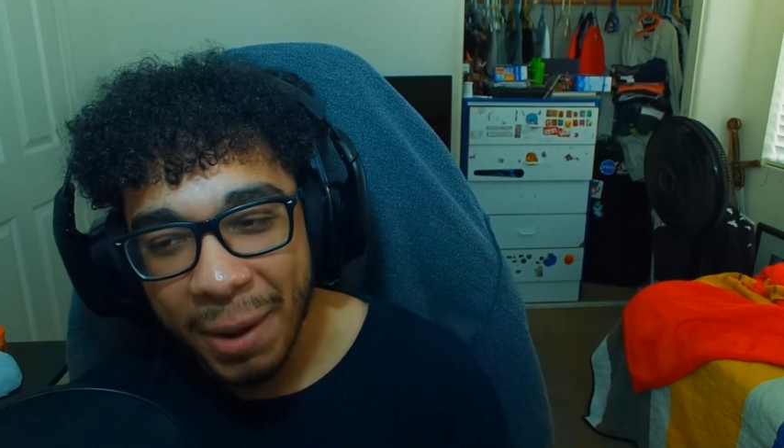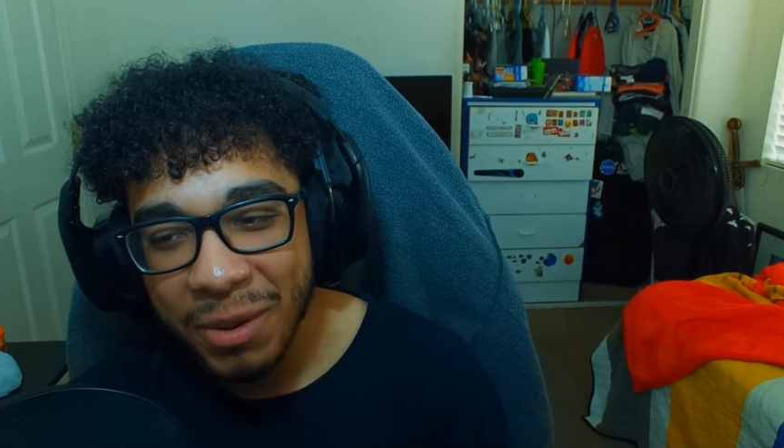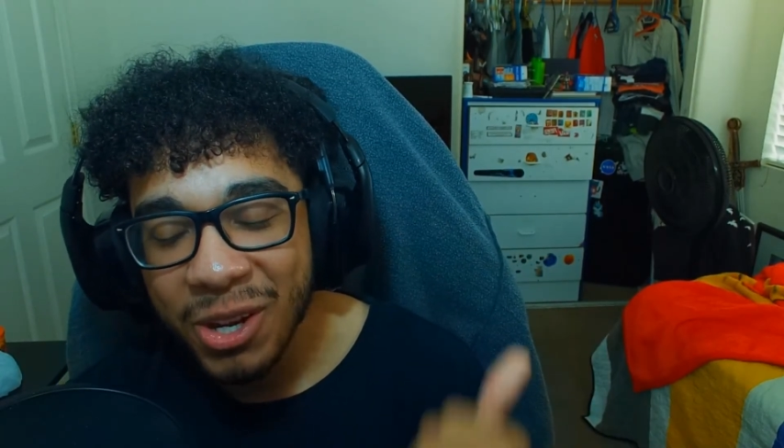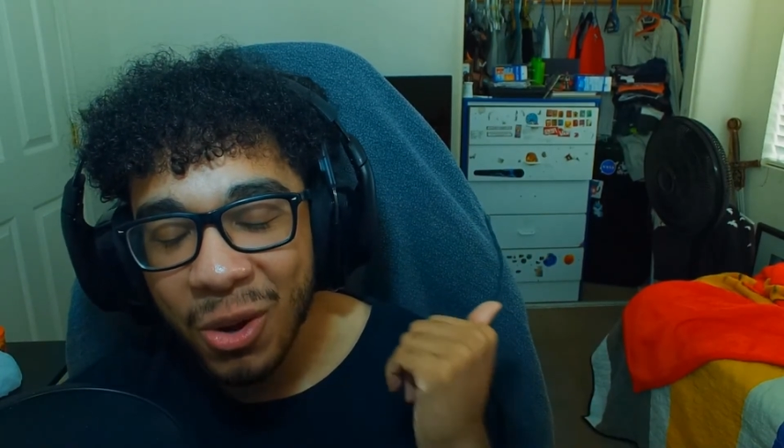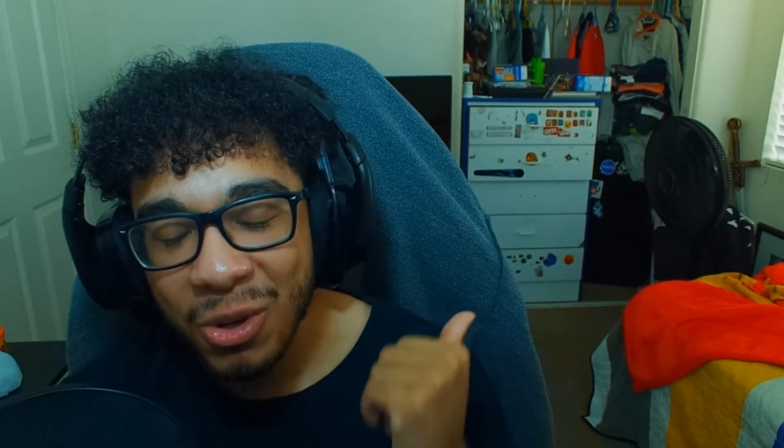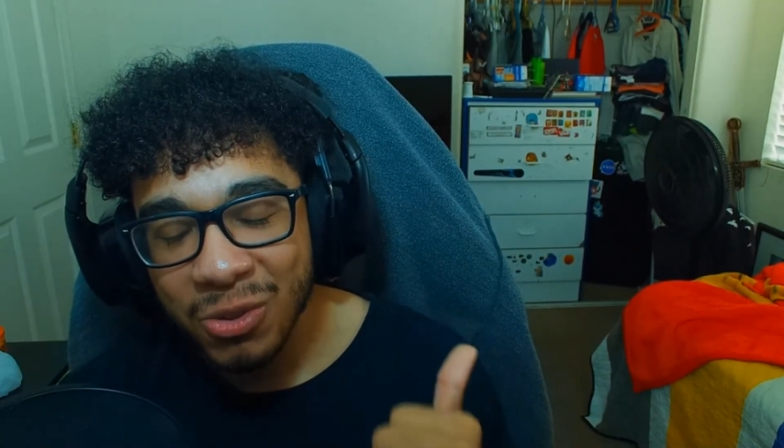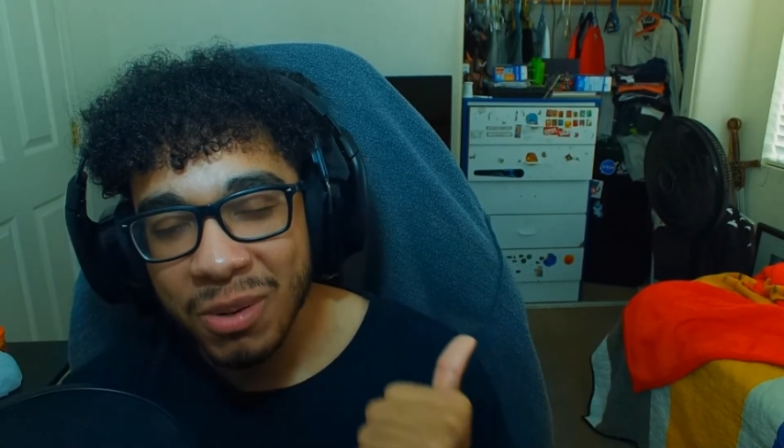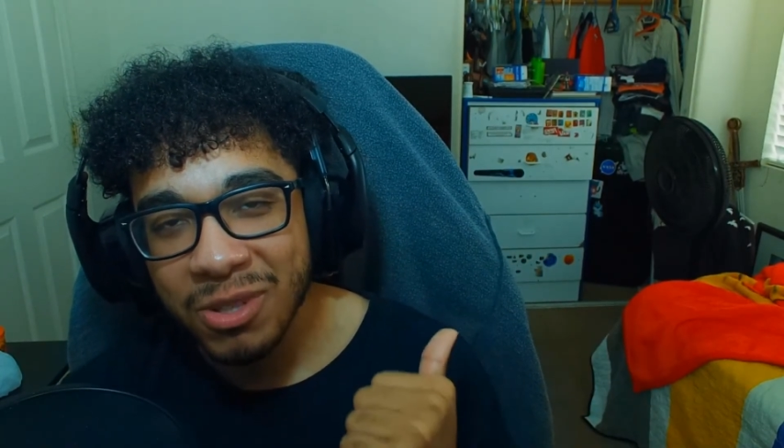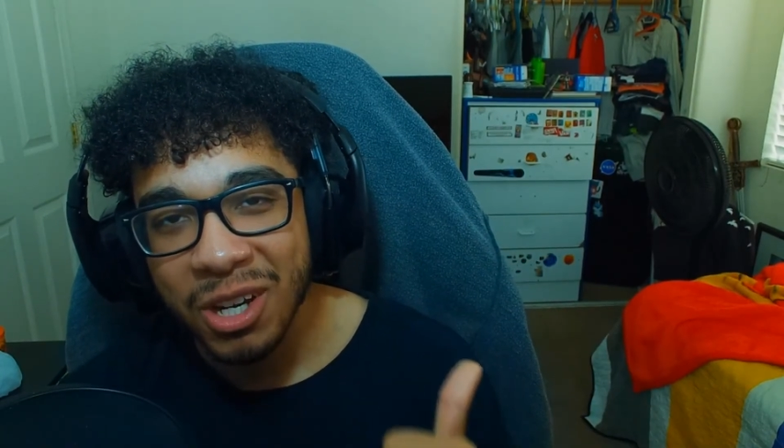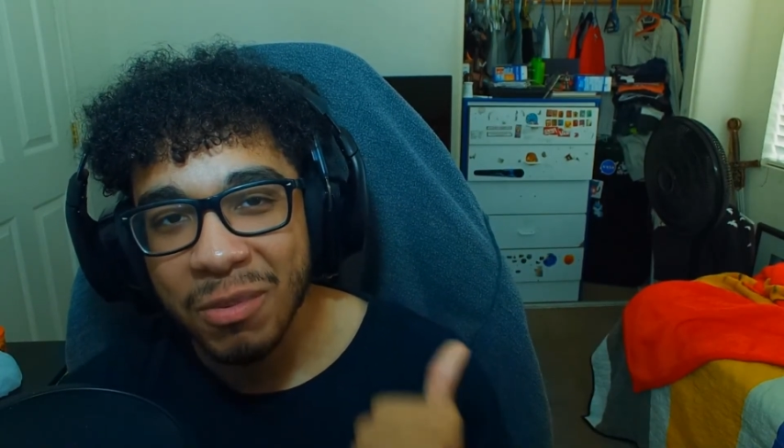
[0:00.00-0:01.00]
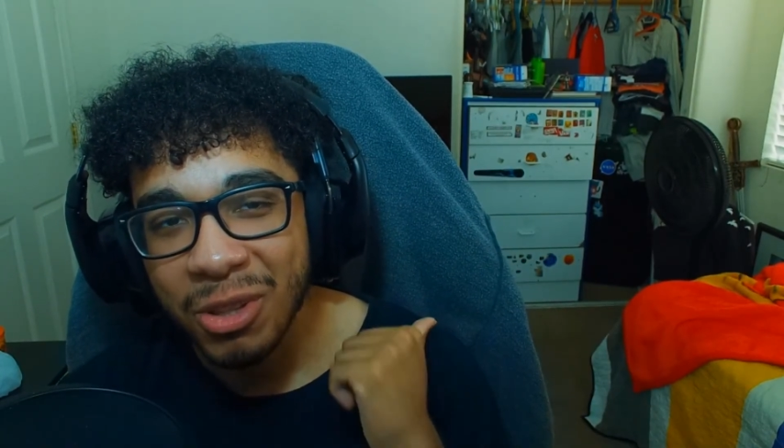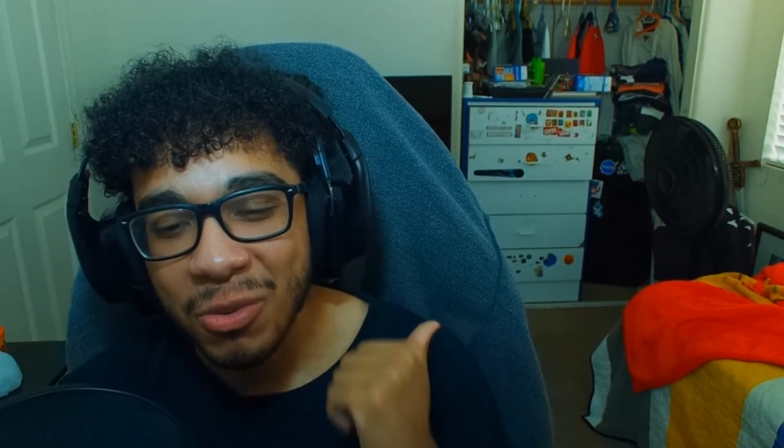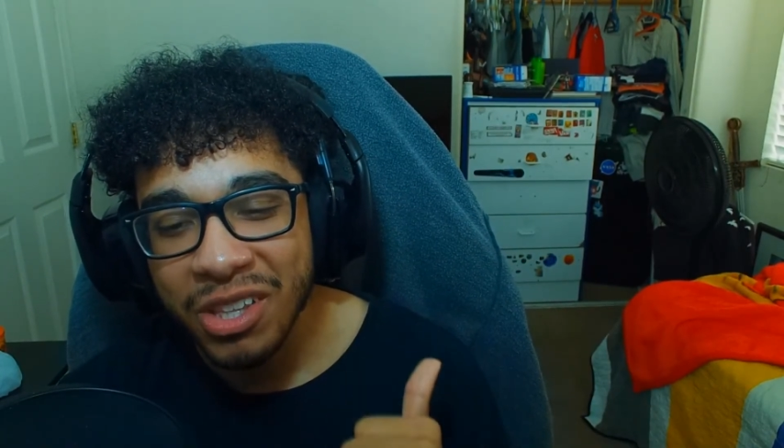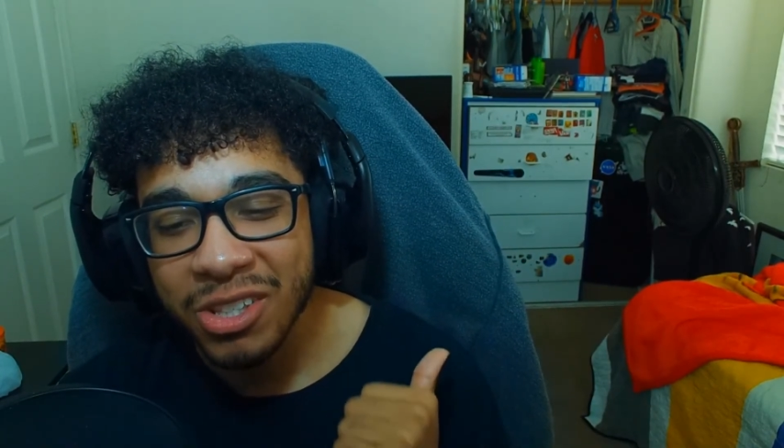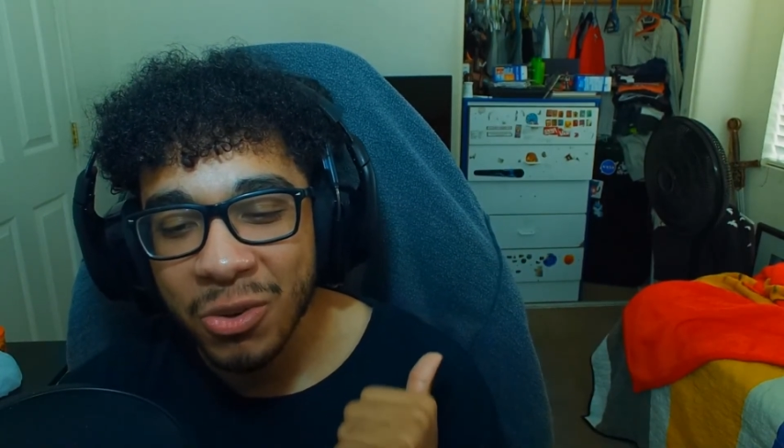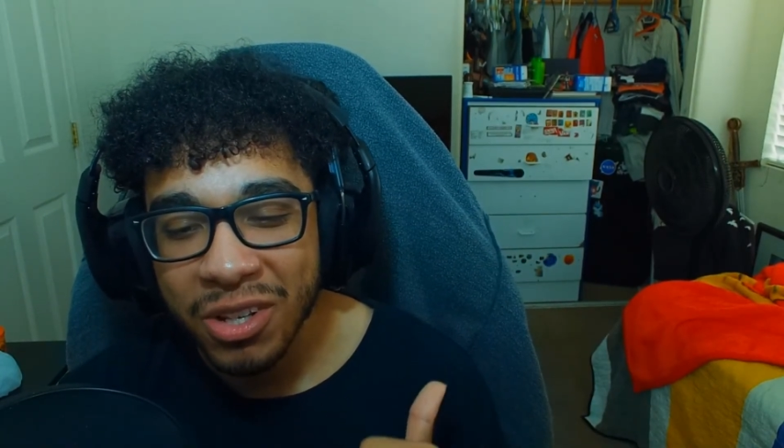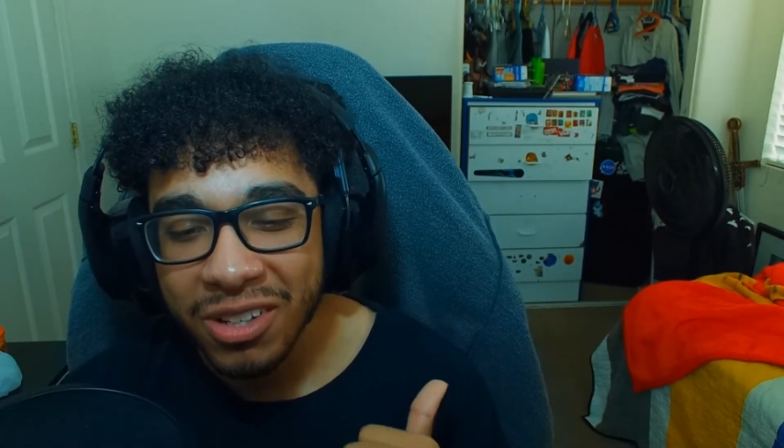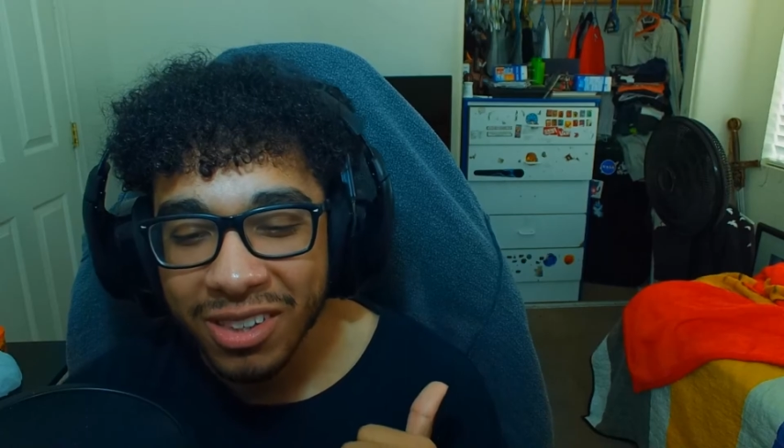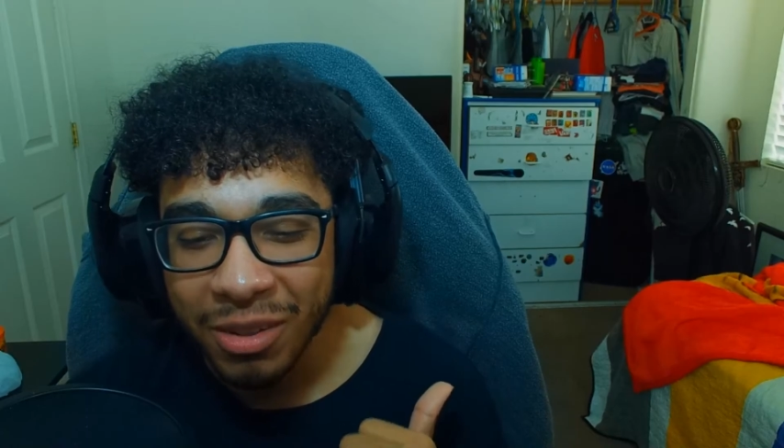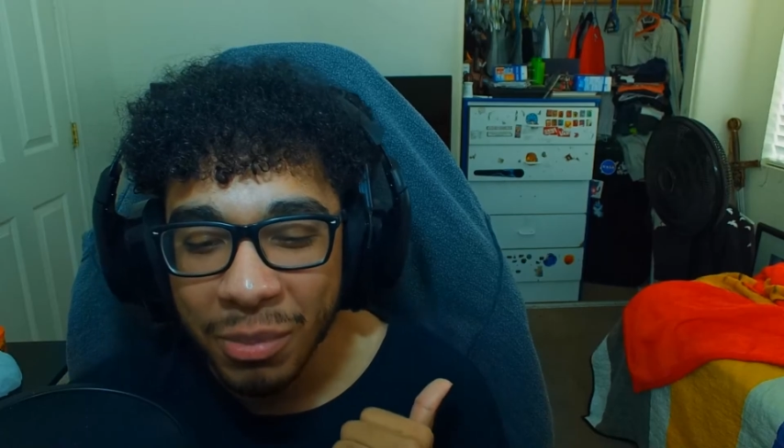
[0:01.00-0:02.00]
But you know which one I'm talking about. The one that
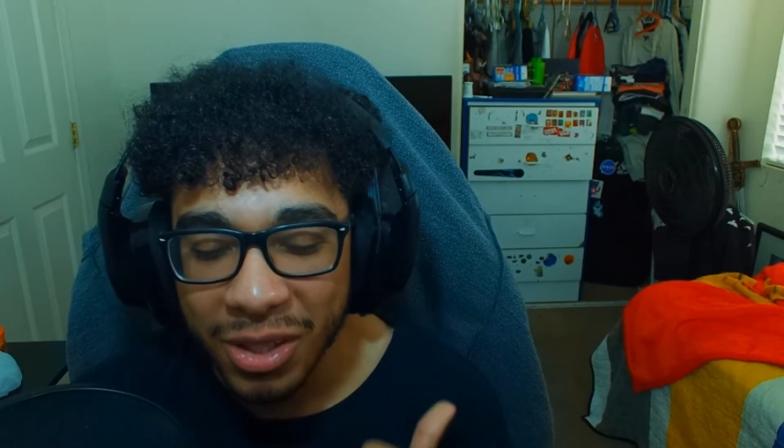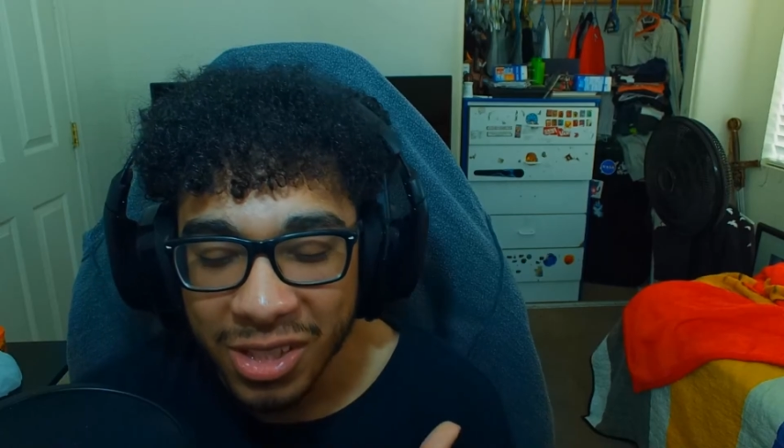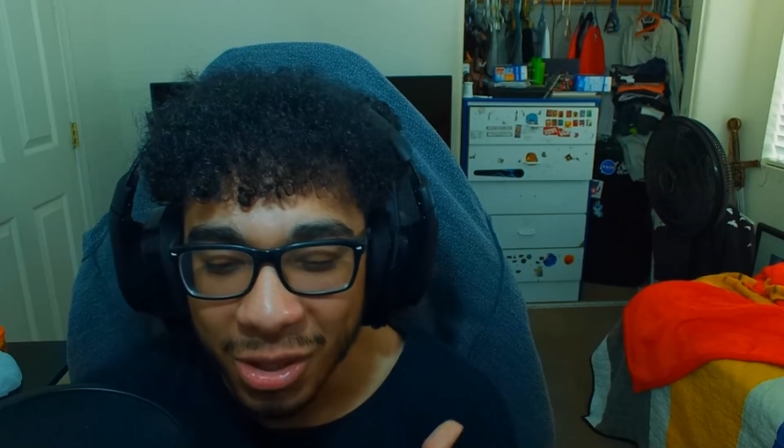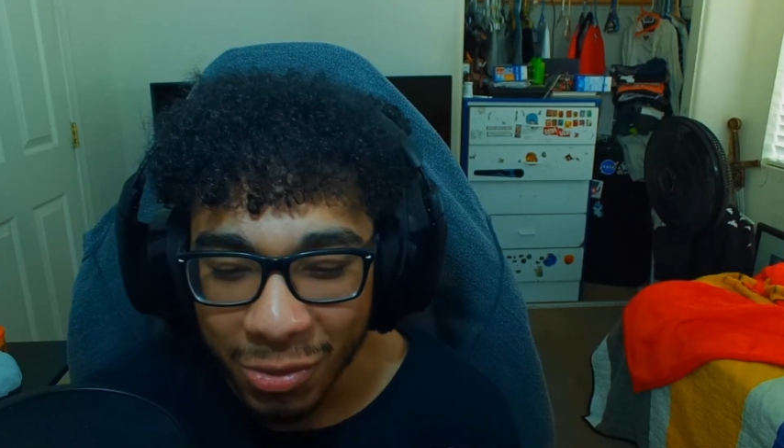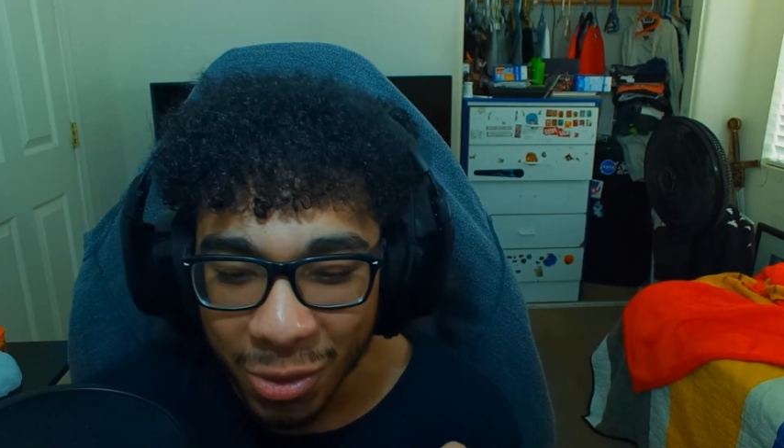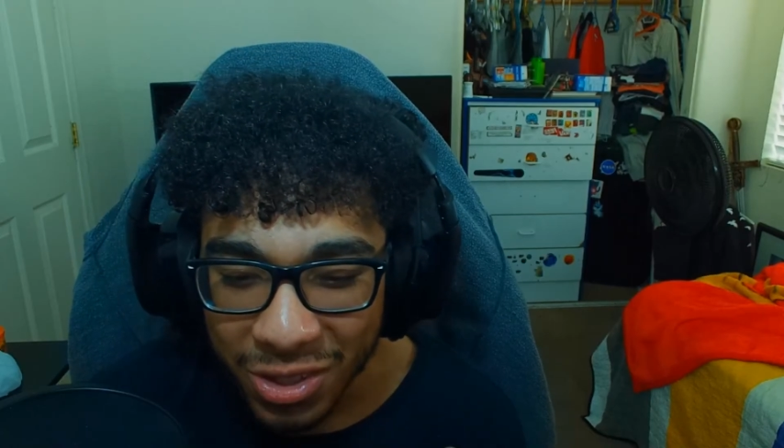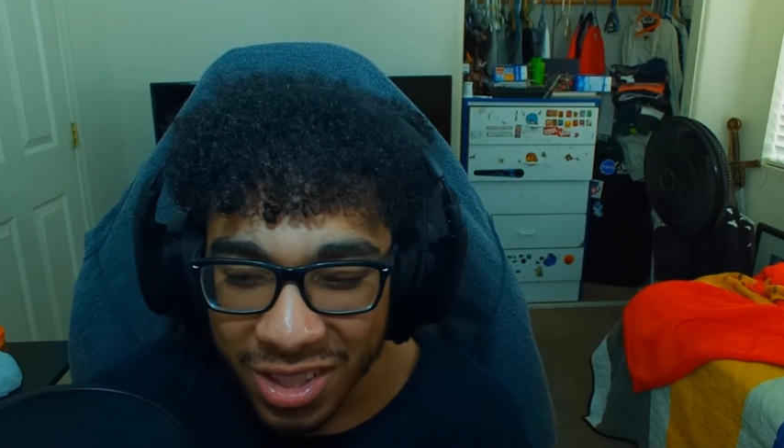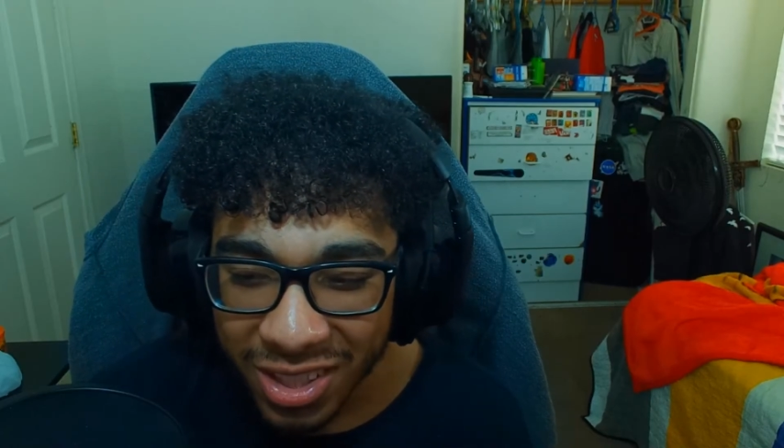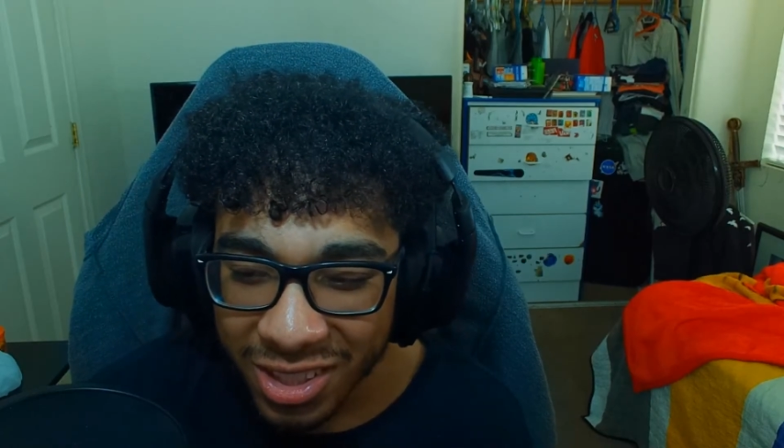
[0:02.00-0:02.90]
joined the military force.